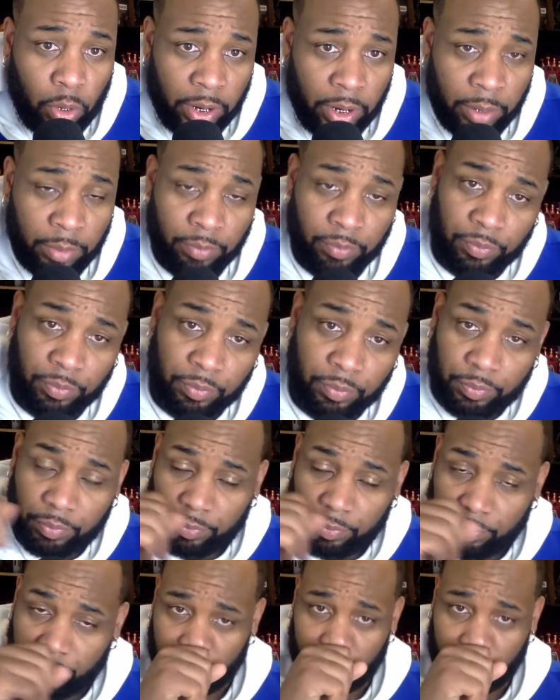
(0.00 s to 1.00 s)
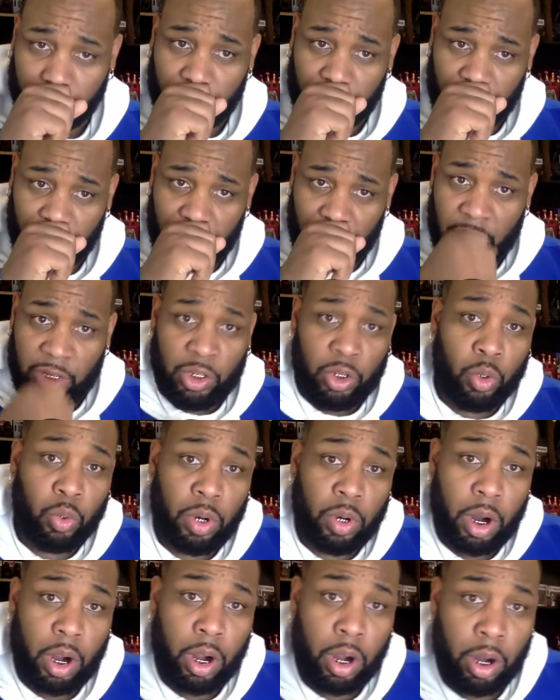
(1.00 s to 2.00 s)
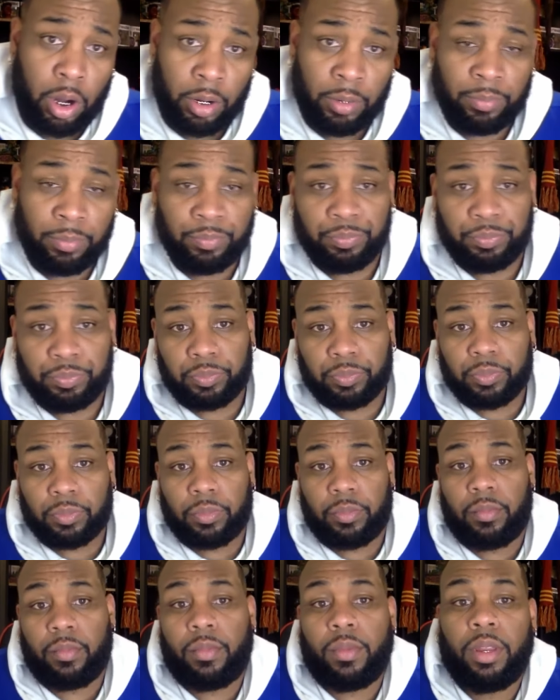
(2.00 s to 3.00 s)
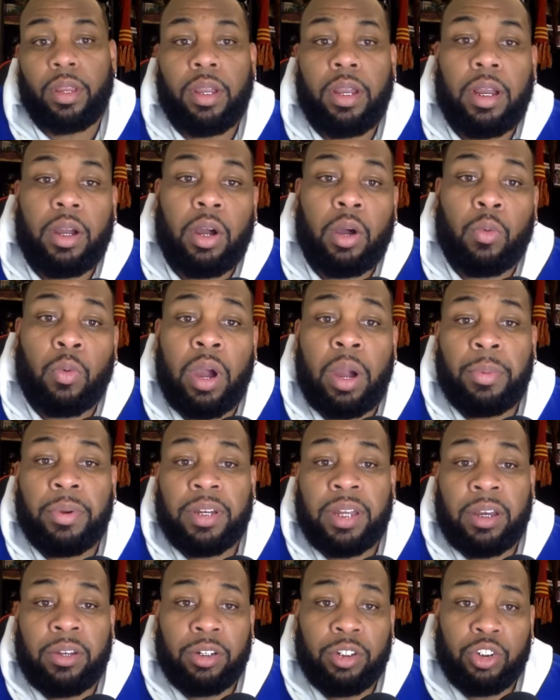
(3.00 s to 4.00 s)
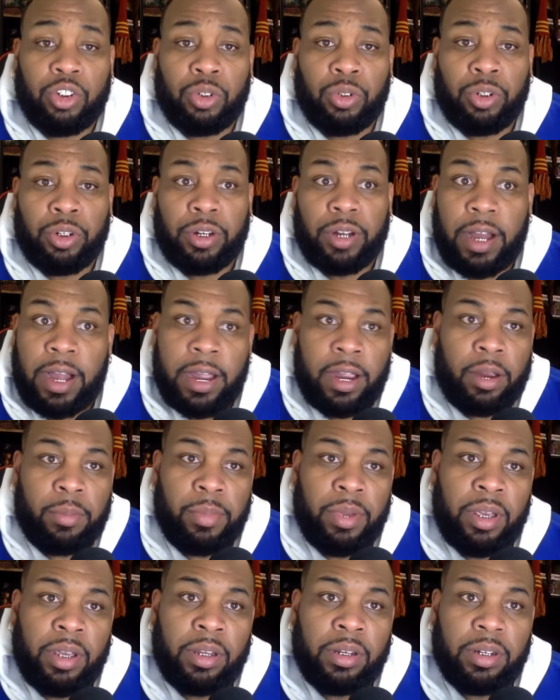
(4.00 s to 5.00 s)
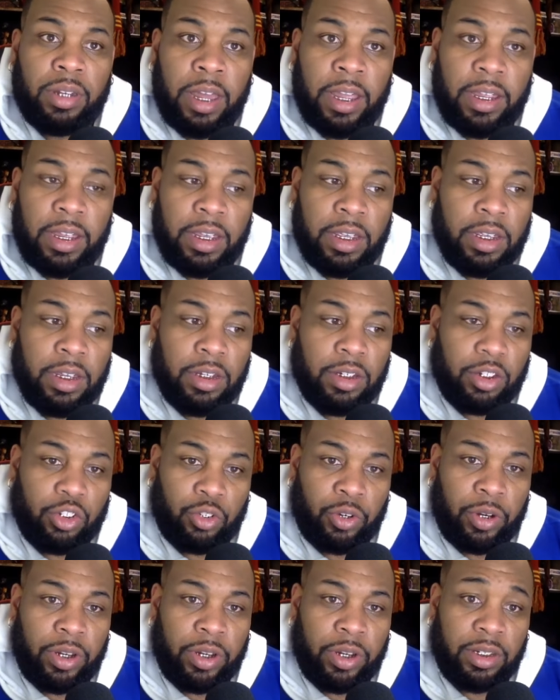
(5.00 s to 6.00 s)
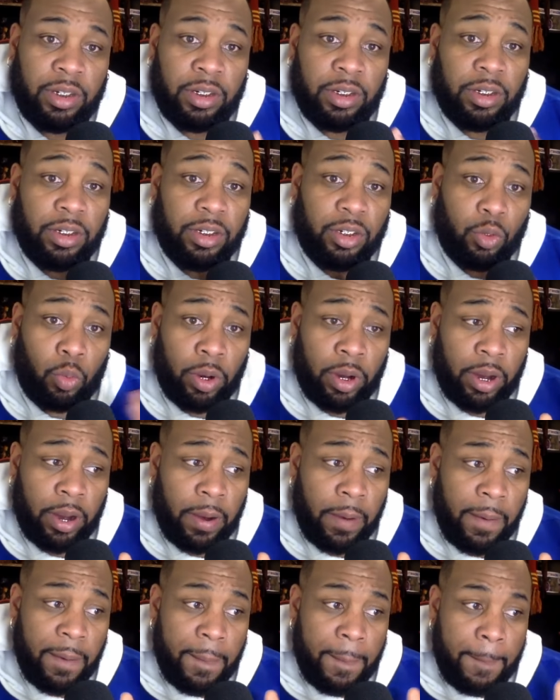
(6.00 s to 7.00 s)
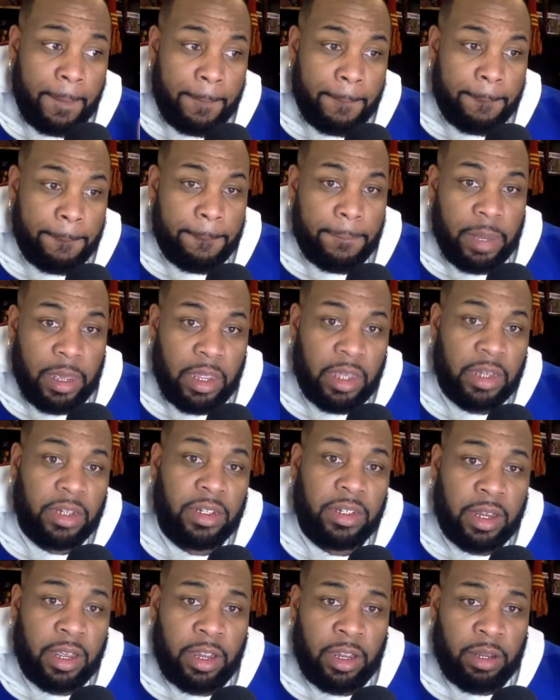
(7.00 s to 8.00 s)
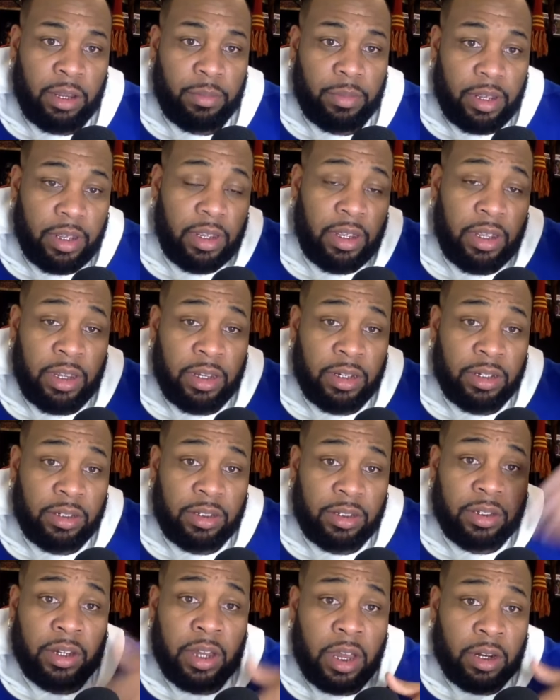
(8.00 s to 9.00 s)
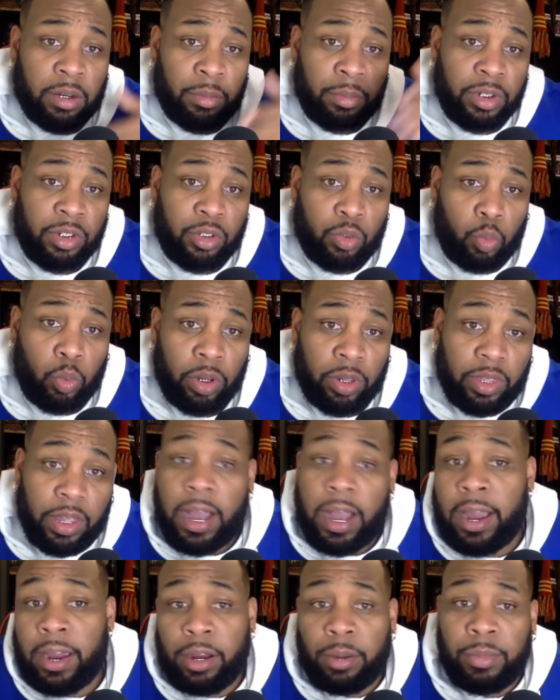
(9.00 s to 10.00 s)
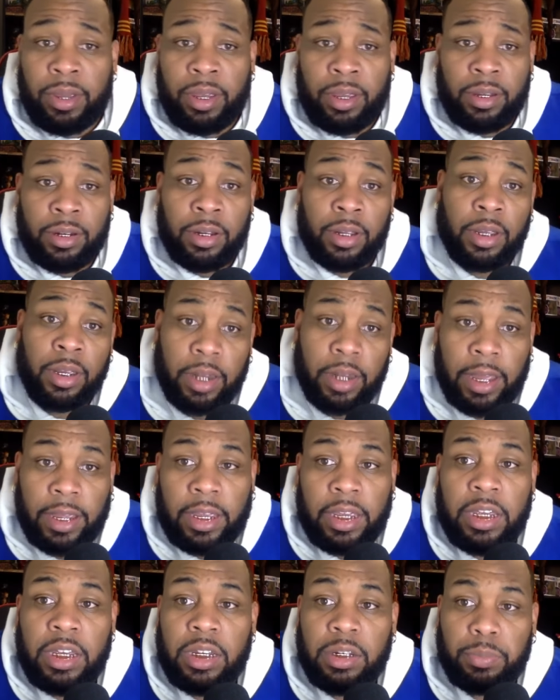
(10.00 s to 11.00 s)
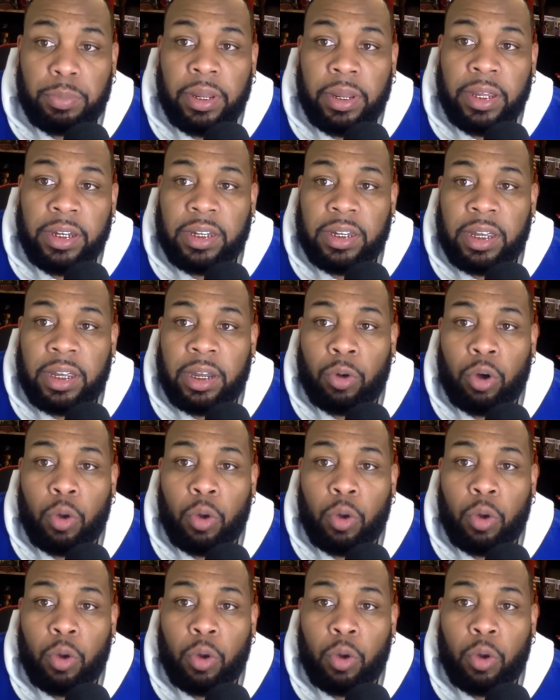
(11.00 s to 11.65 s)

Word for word: where you call Robert Downey Jr. Iron Man, like he's transcended to where his name is synonymous with Iron Man. Like he played that